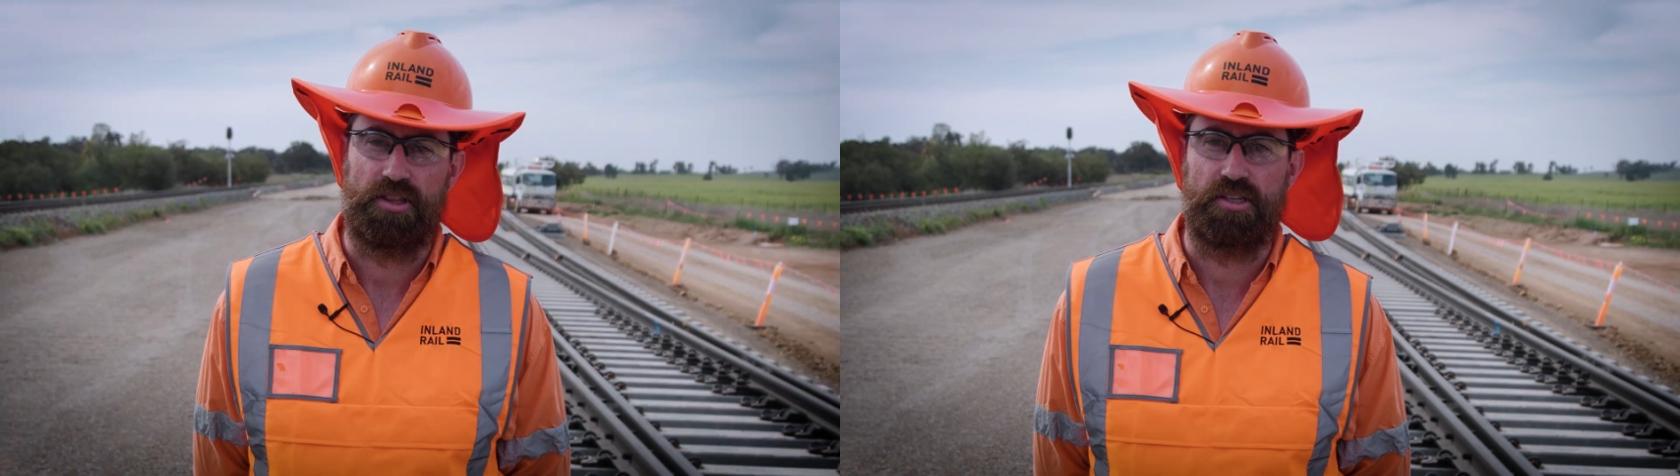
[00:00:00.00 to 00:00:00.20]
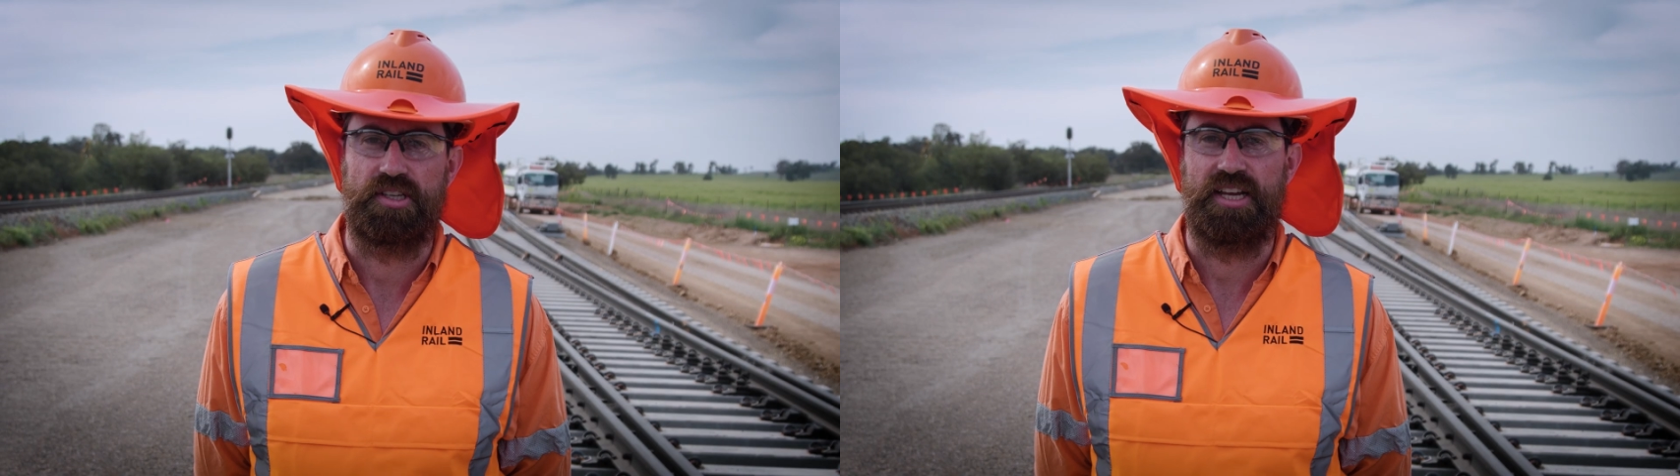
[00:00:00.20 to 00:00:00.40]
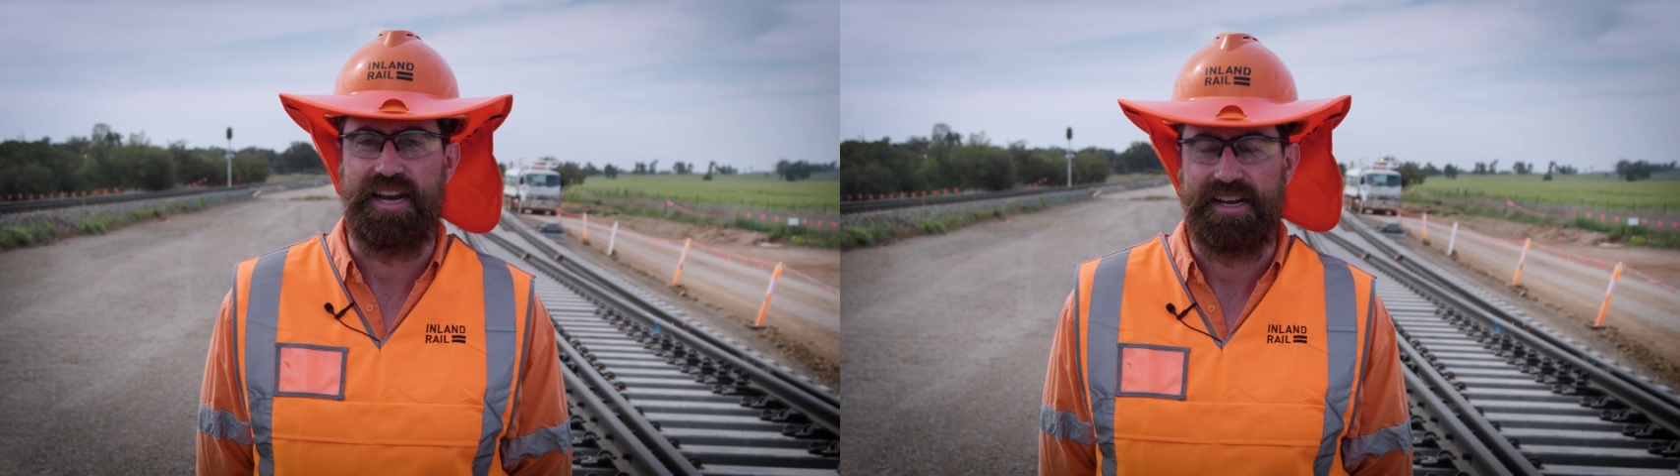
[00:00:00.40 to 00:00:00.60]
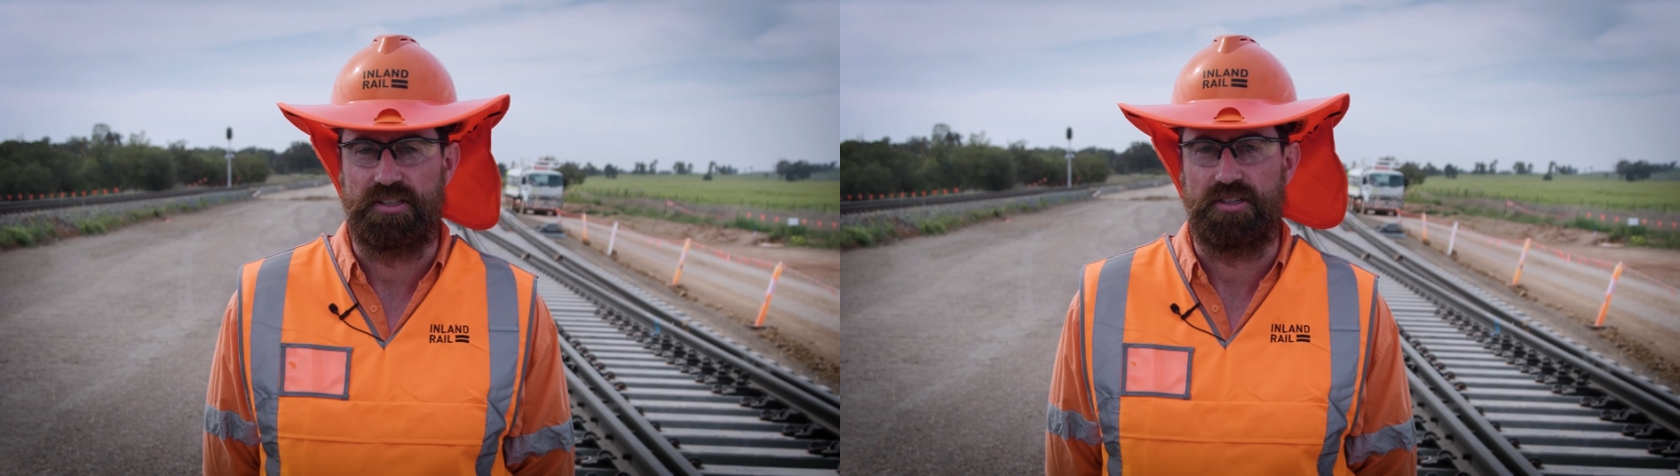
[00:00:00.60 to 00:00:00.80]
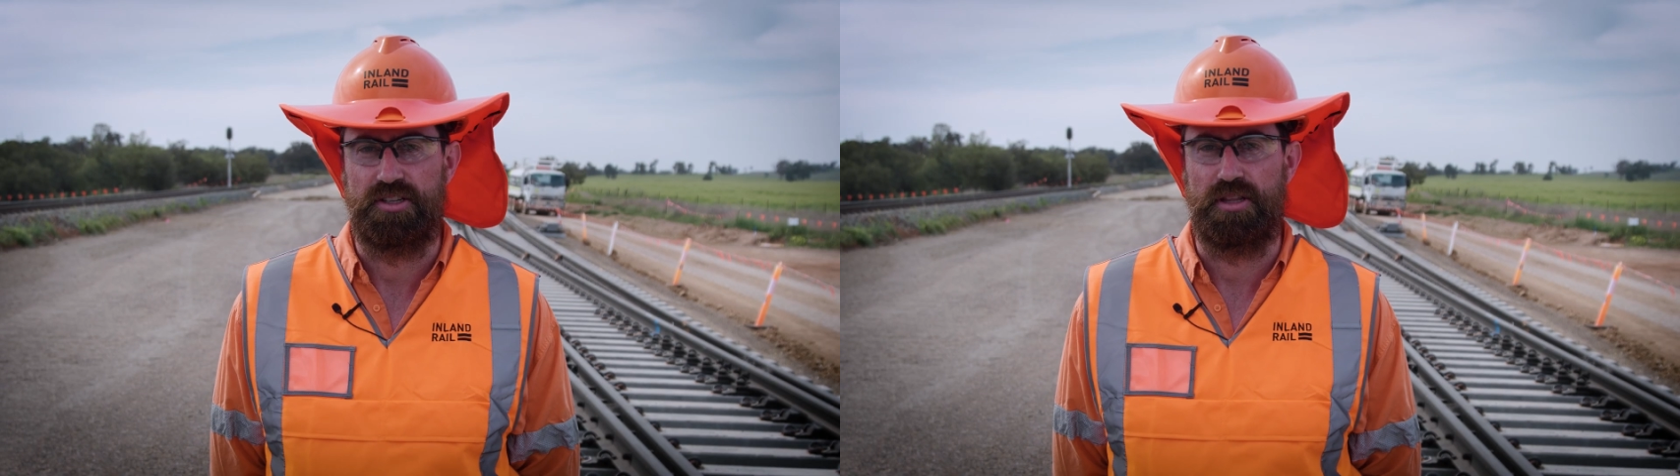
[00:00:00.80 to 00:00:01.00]
that's
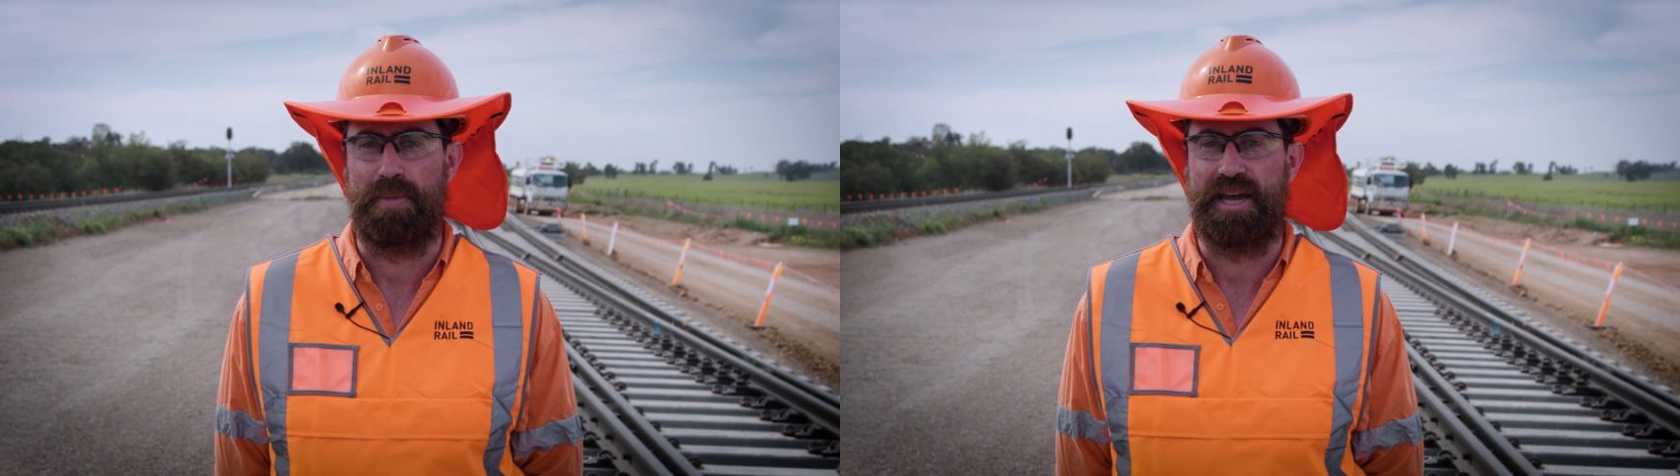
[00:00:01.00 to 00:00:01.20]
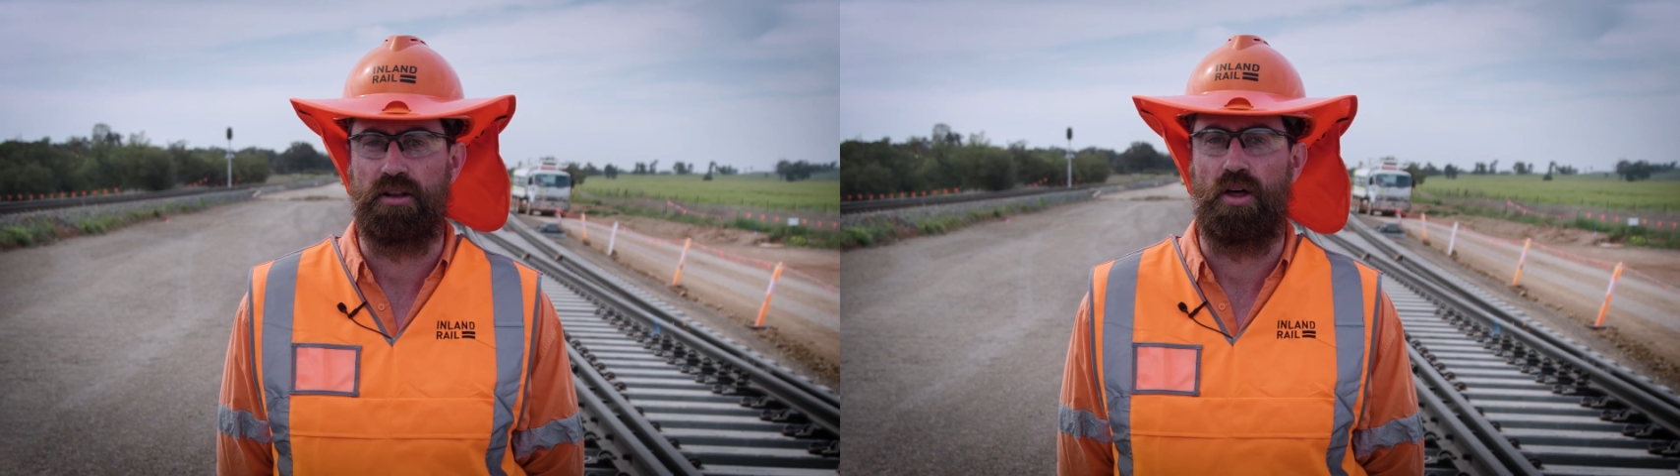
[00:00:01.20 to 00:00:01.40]
connected to the main